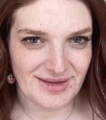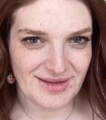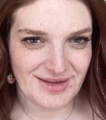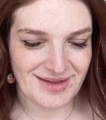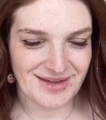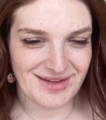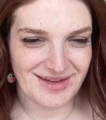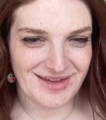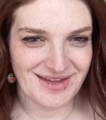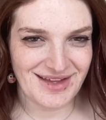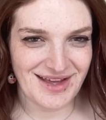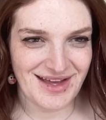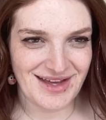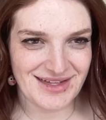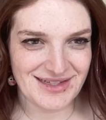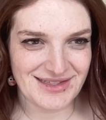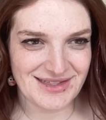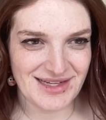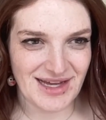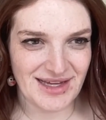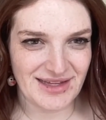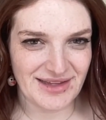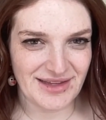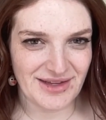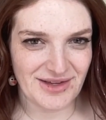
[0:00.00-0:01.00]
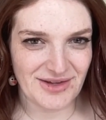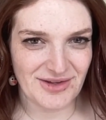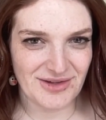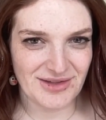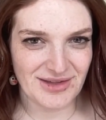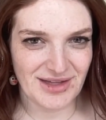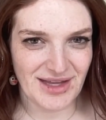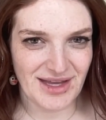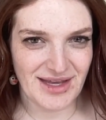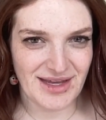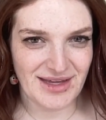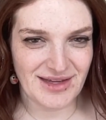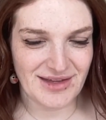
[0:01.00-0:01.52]
Yeah, so you're
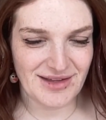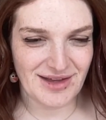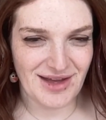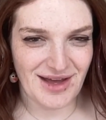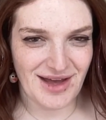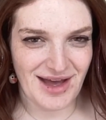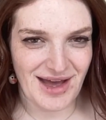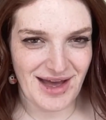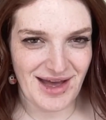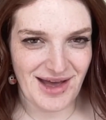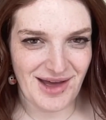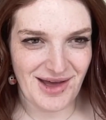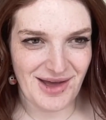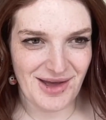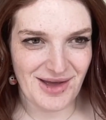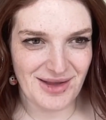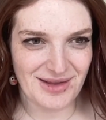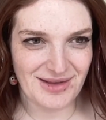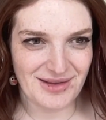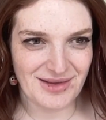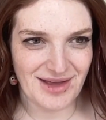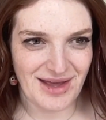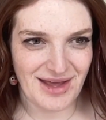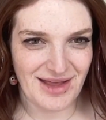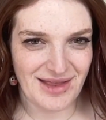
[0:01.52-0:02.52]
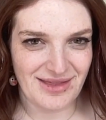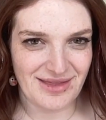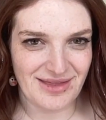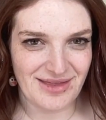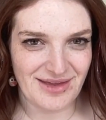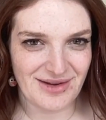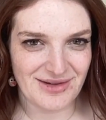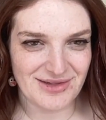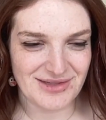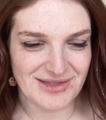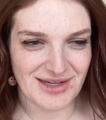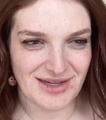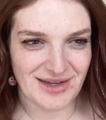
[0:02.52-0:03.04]
like, and
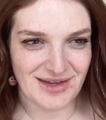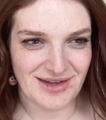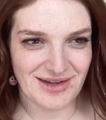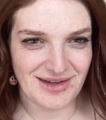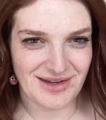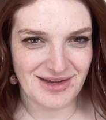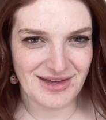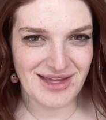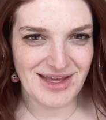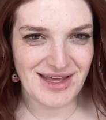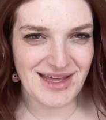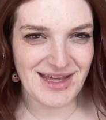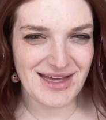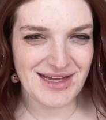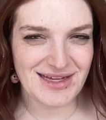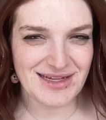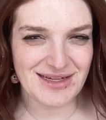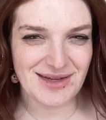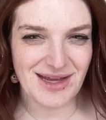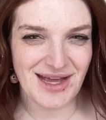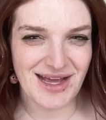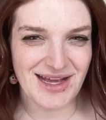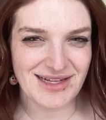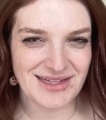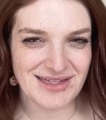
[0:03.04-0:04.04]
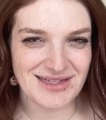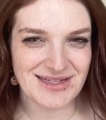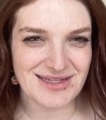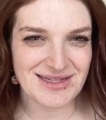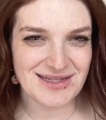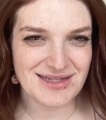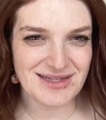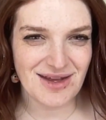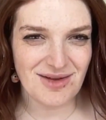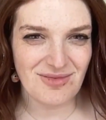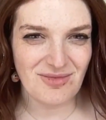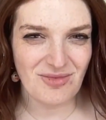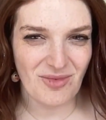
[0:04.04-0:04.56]
there's a key hidden
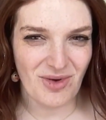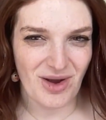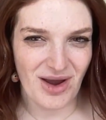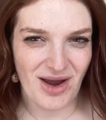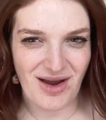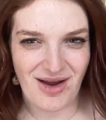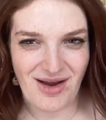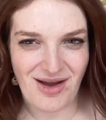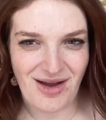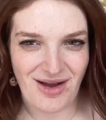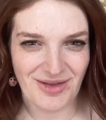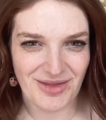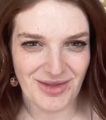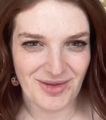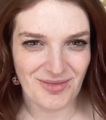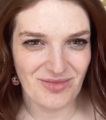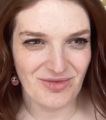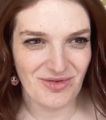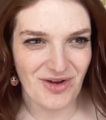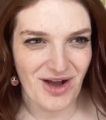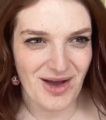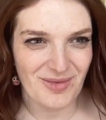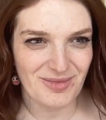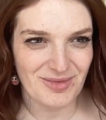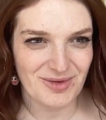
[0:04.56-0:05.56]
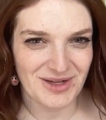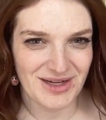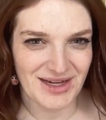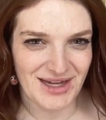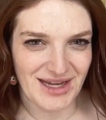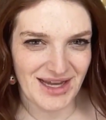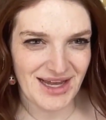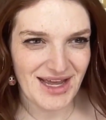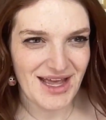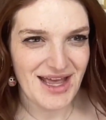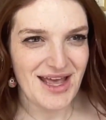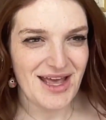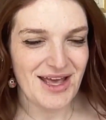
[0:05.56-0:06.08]
somewhere on the property.
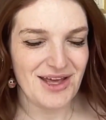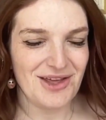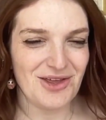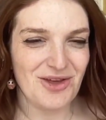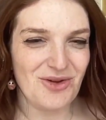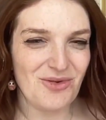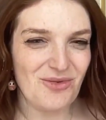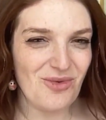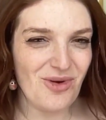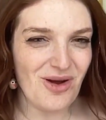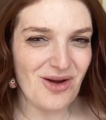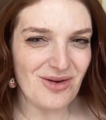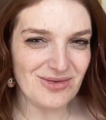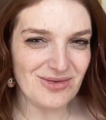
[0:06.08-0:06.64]
You won't